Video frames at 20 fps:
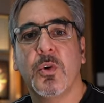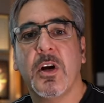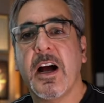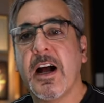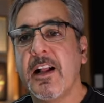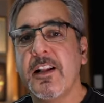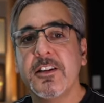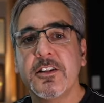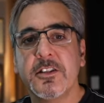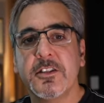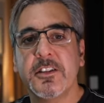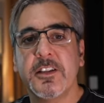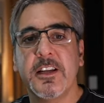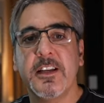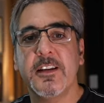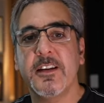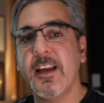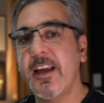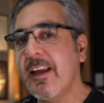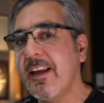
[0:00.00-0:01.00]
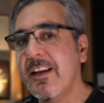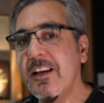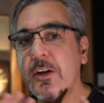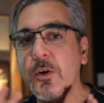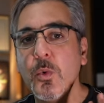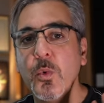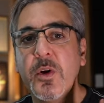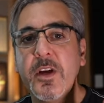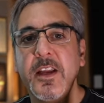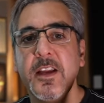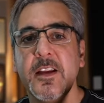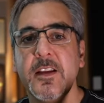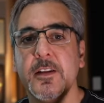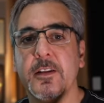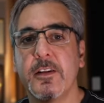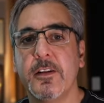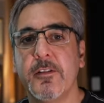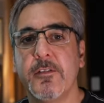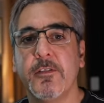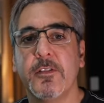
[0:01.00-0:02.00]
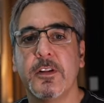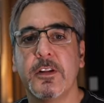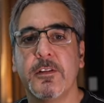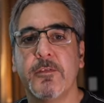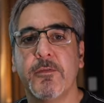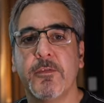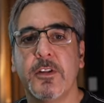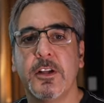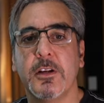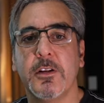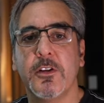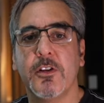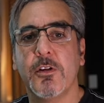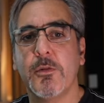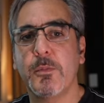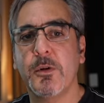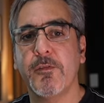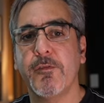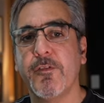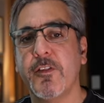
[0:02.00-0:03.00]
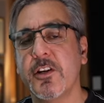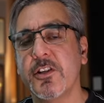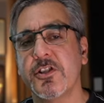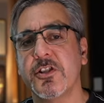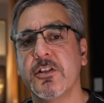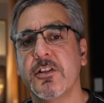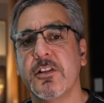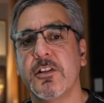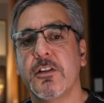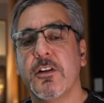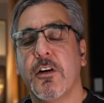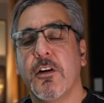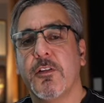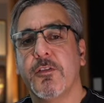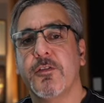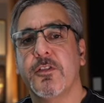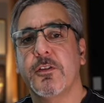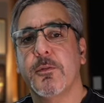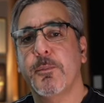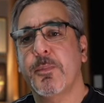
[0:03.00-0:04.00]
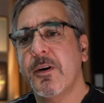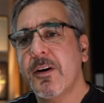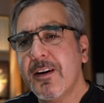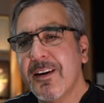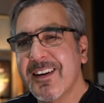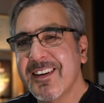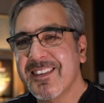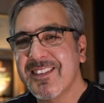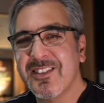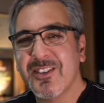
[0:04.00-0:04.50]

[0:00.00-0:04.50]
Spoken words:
alter in any way the normal functioning of the park.